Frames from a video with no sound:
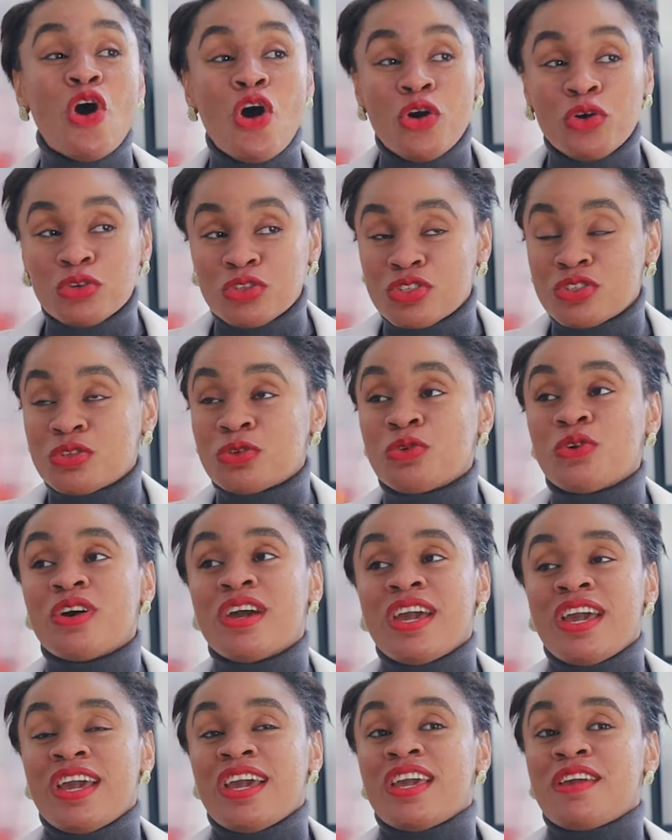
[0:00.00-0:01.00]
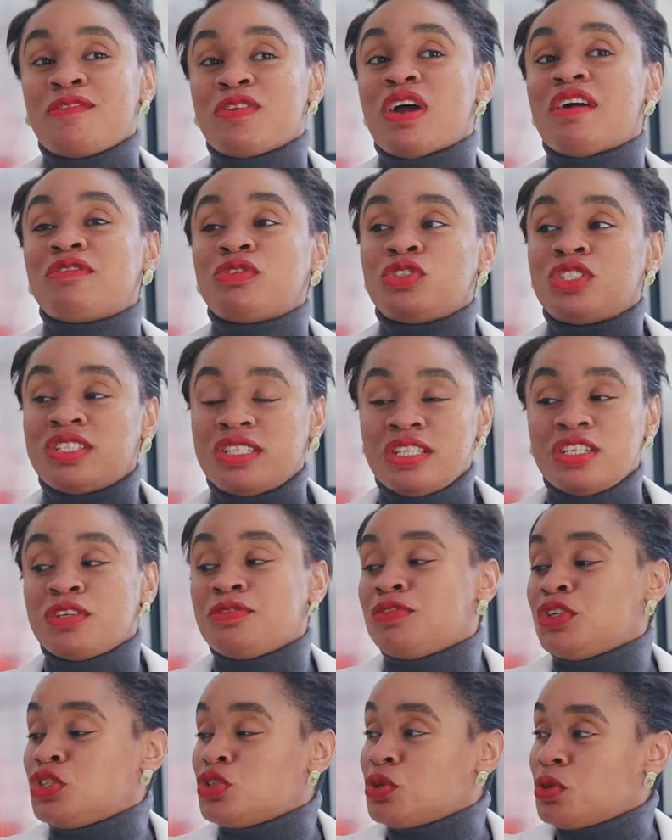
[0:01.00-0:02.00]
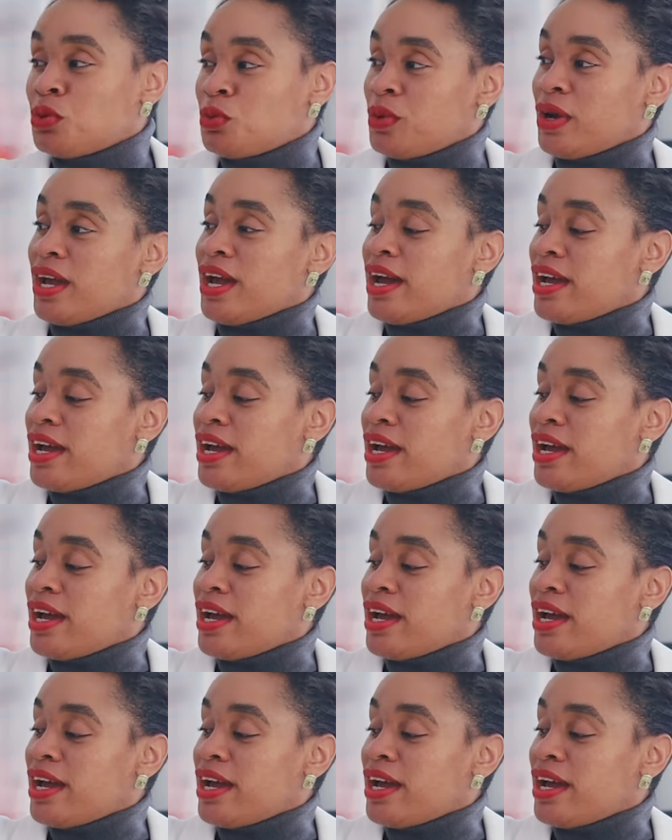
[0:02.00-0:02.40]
Also, if you haven't seen the video where